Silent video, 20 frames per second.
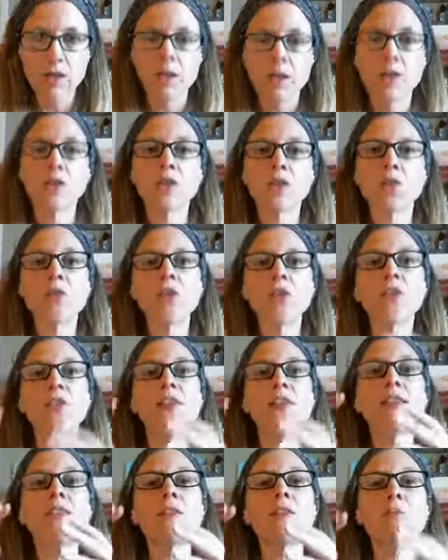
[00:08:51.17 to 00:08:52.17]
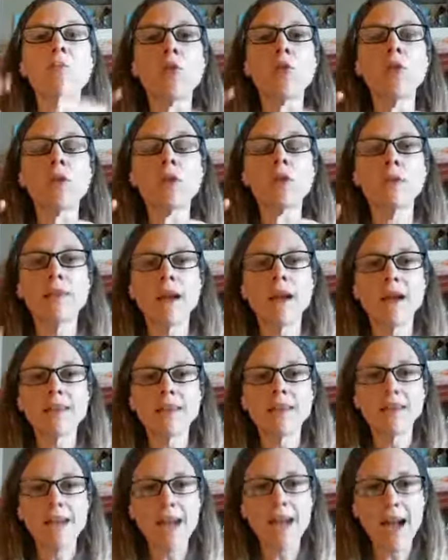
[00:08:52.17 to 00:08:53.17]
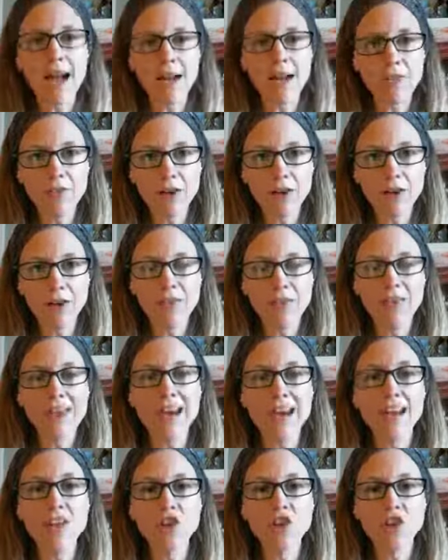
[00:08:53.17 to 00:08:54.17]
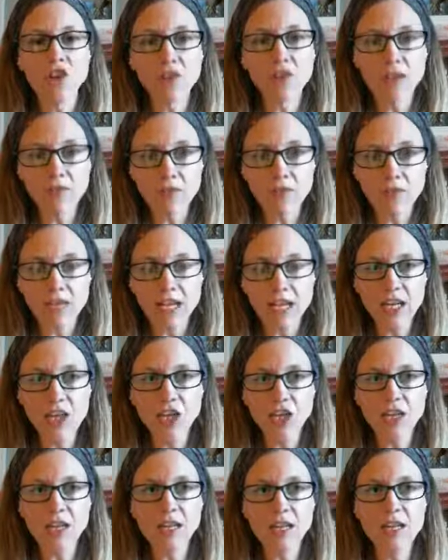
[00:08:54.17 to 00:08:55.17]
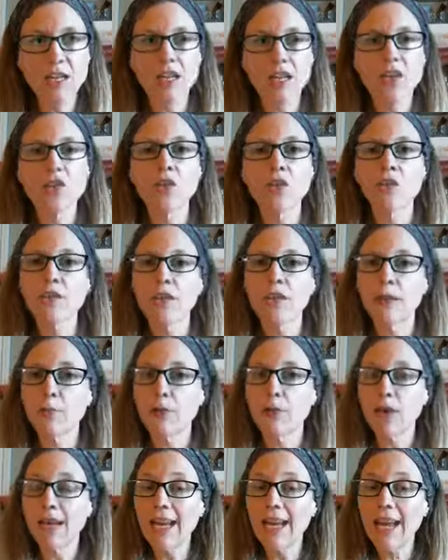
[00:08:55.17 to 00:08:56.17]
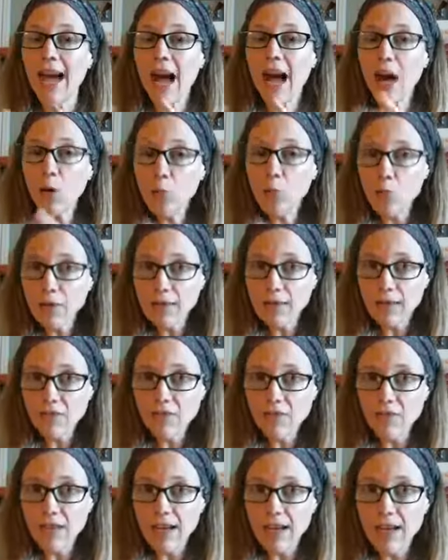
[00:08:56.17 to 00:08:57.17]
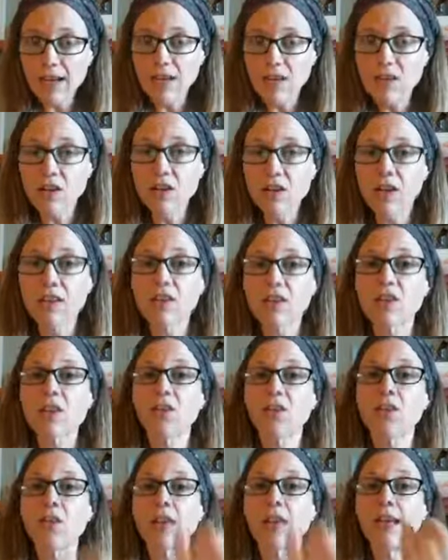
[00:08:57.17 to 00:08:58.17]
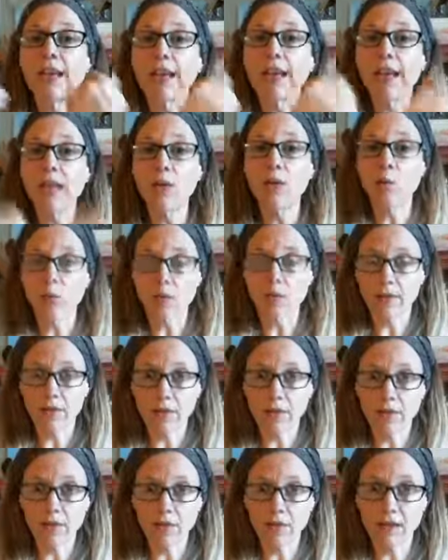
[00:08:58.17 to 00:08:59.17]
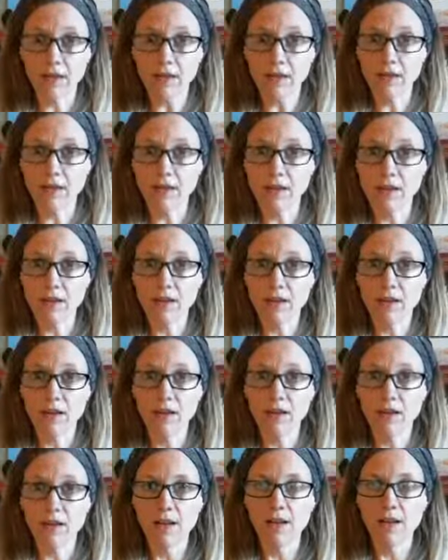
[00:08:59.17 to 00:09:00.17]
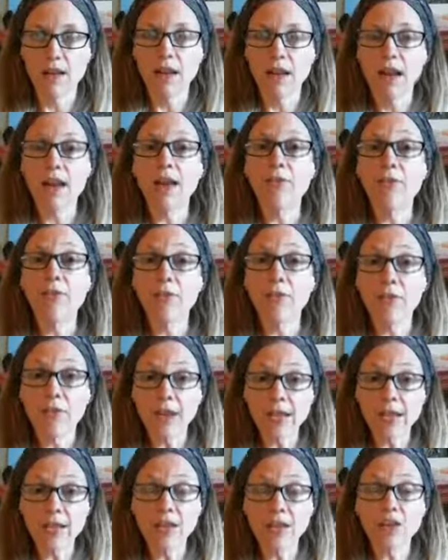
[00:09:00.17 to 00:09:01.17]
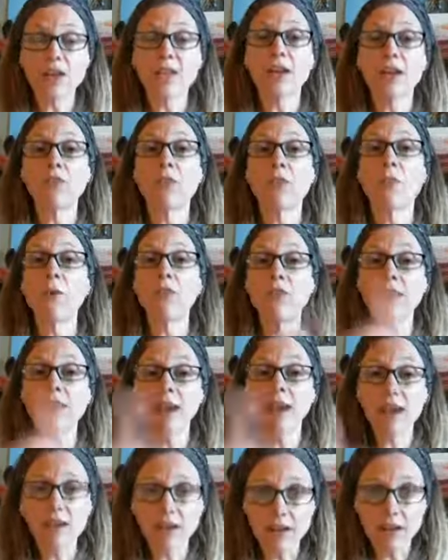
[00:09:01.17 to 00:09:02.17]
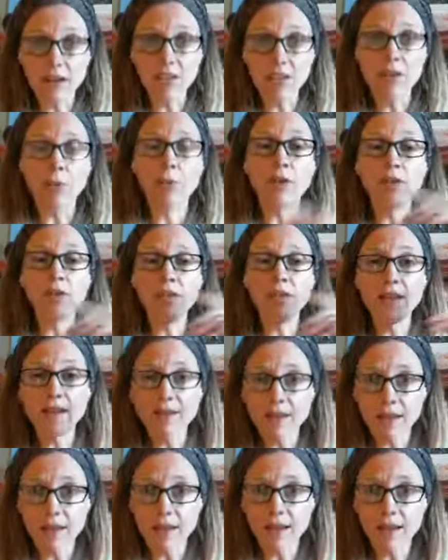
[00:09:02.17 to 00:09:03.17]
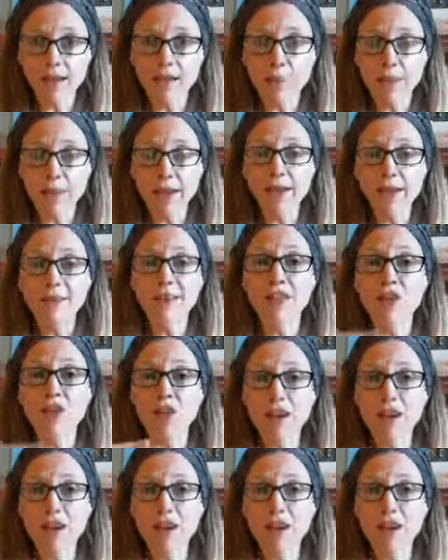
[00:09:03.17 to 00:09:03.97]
So if you're feeling the more lost than ever, that is your invitation to stop looking outwardly for the answer and start looking inwardly for the answer if you're finding yourself with that clarity, with things settling into place, and you're